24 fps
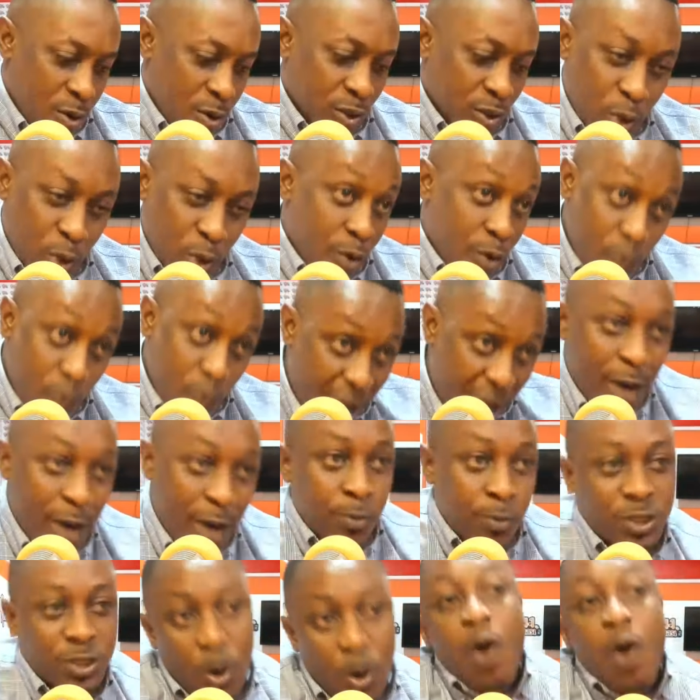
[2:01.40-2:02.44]
Do you
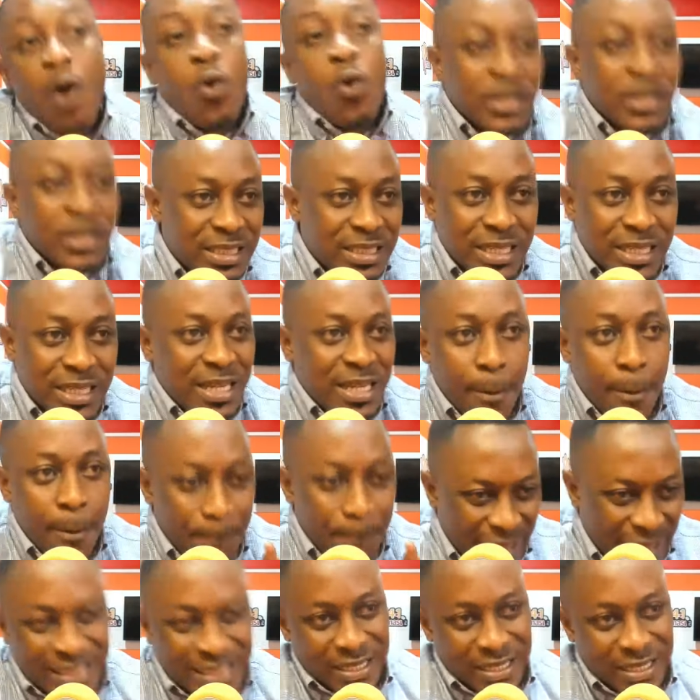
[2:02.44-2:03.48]
know so I'm coinciding there,
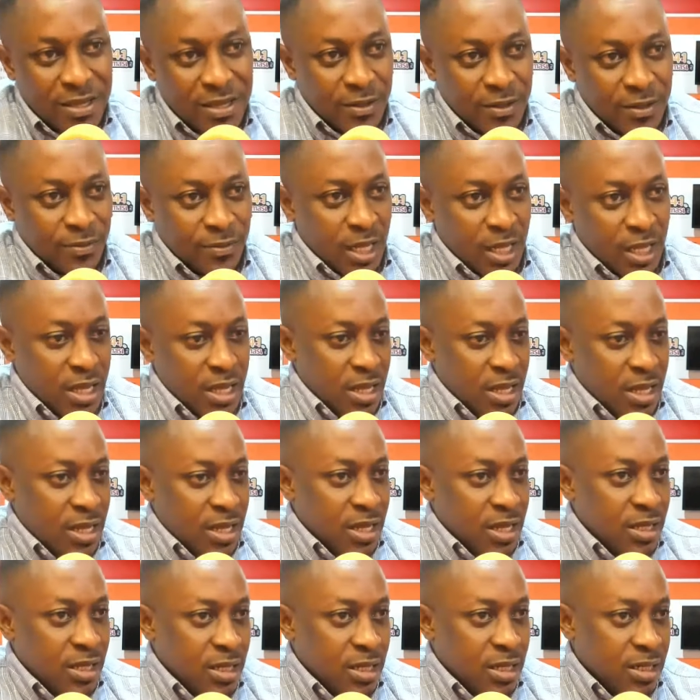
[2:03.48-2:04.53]
but
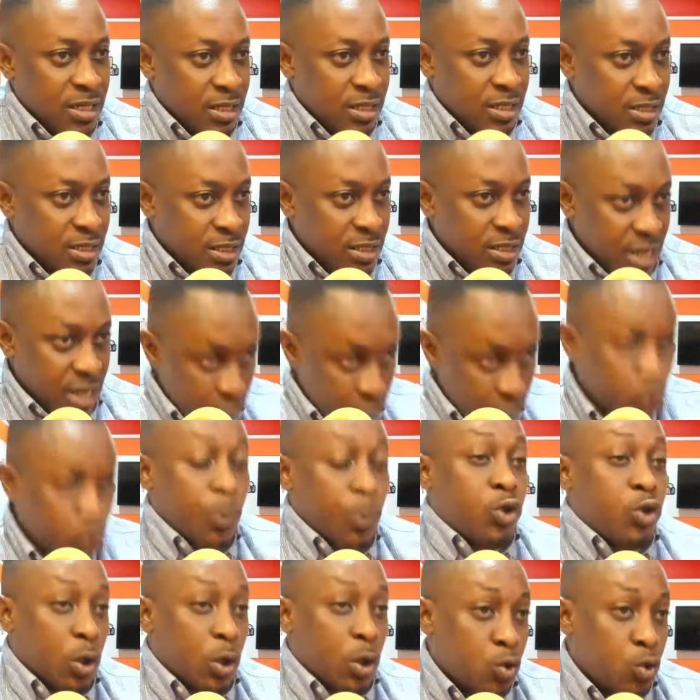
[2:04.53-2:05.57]
he needs to
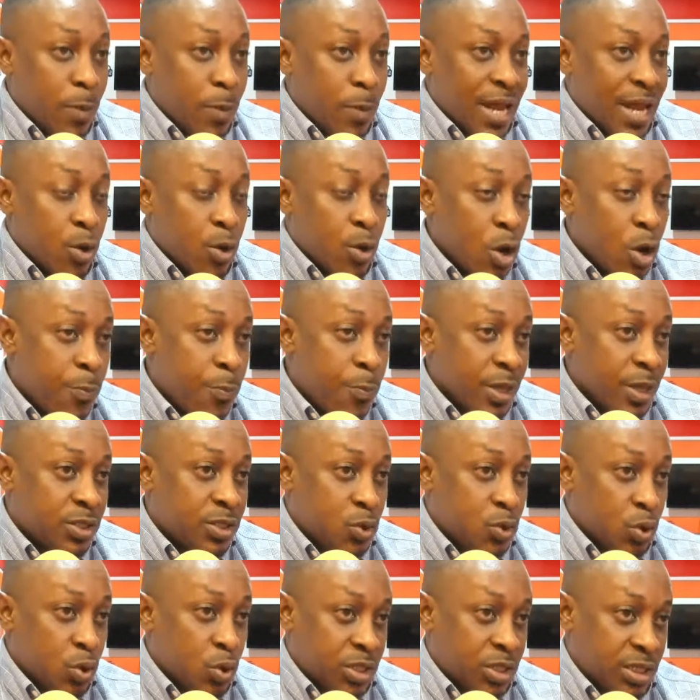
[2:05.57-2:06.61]
be talked to by the goalkeeper's
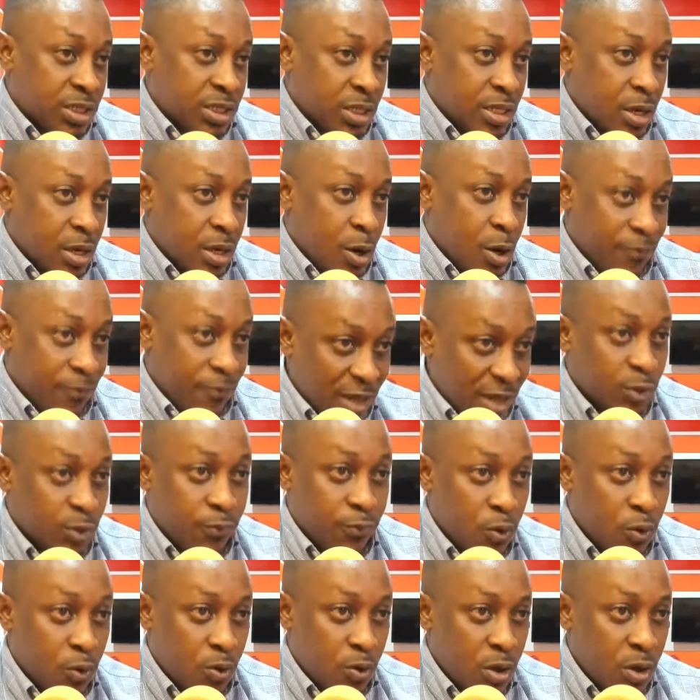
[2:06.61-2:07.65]
coach of House of
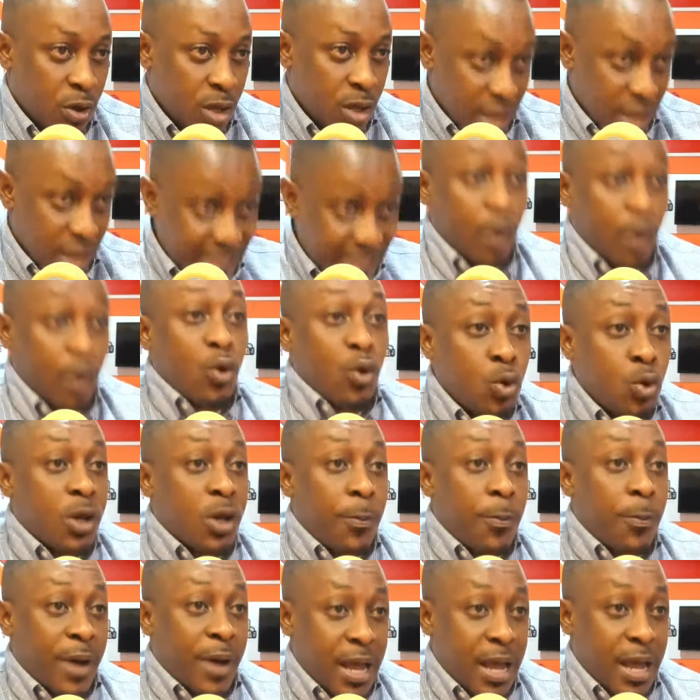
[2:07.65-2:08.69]
Folk. He's a good
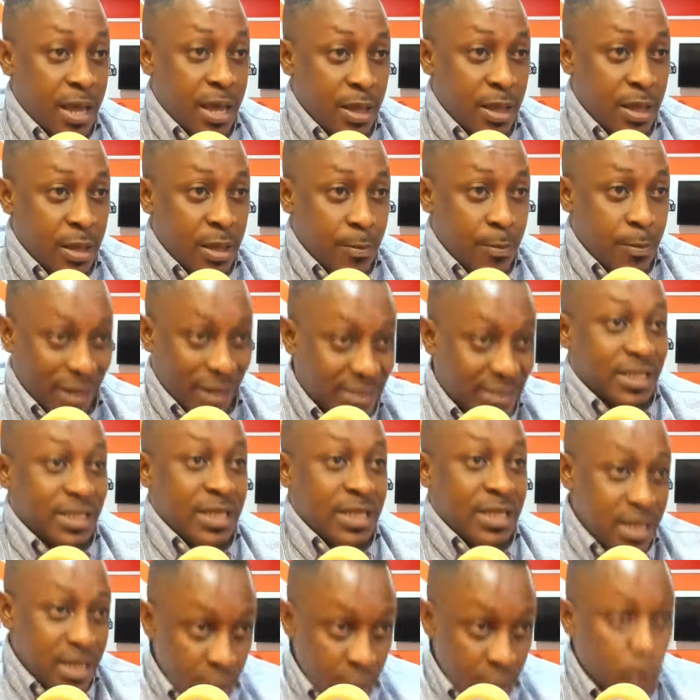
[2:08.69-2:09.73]
goalkeeper, but
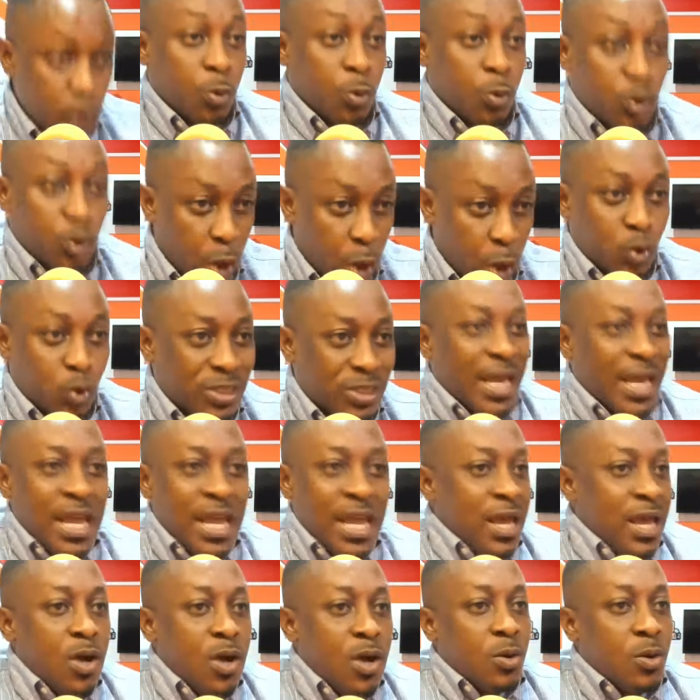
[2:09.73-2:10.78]
he needs to be talked to say,
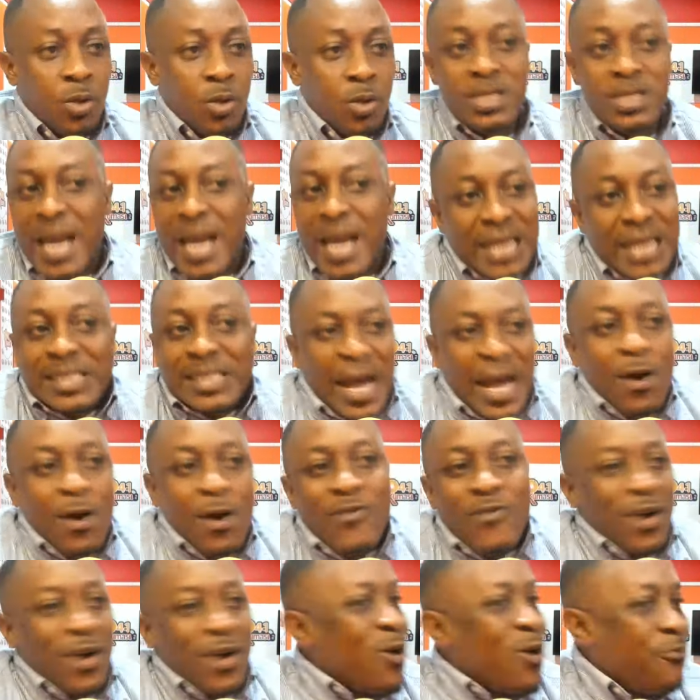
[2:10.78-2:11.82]
oh, nice, I
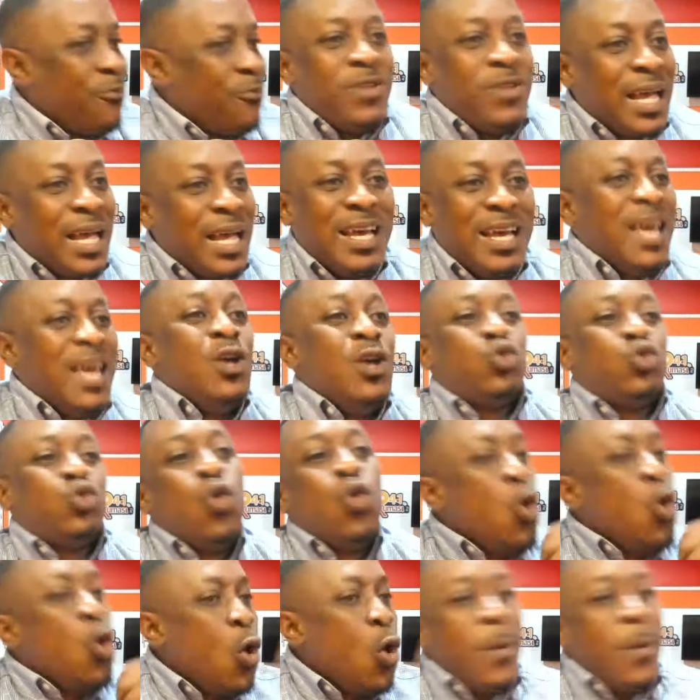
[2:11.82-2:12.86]
overconfidence.
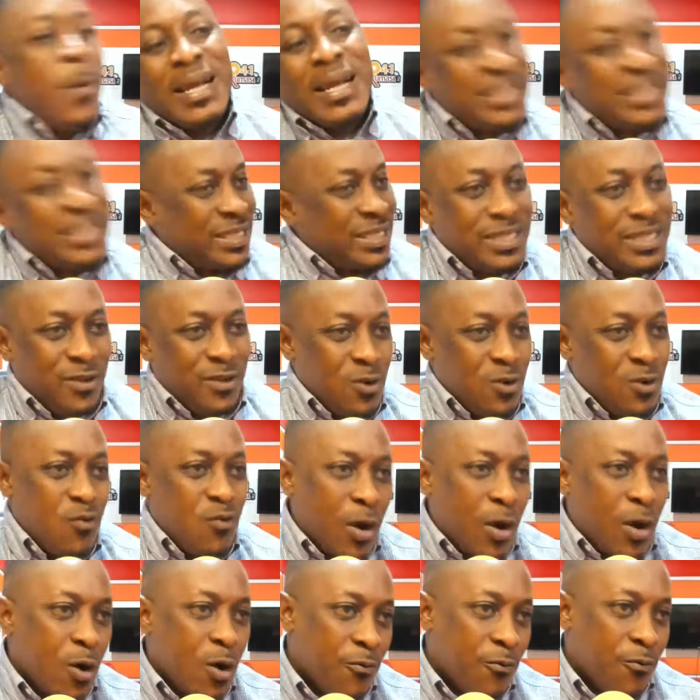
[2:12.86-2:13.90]
Too much
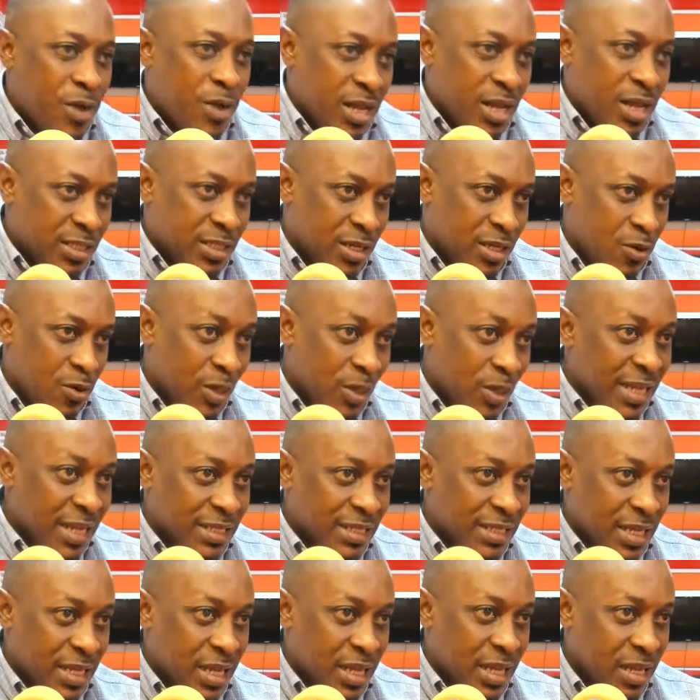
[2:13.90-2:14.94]
overconfidence. What did I
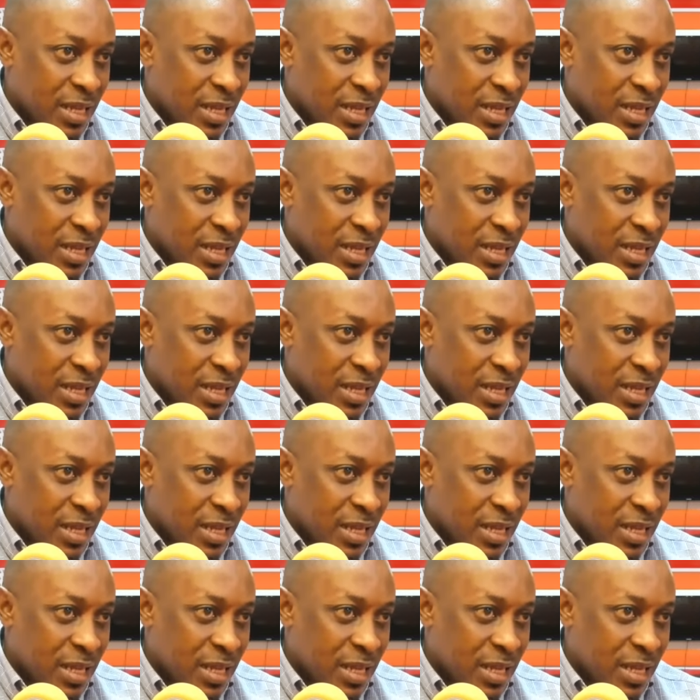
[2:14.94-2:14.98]
say?